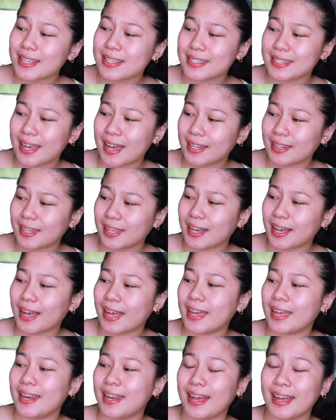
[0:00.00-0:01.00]
Asiatica
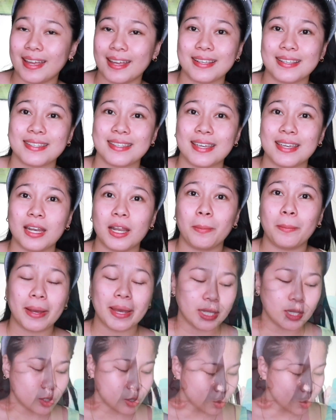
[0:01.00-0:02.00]
and Niacinamide.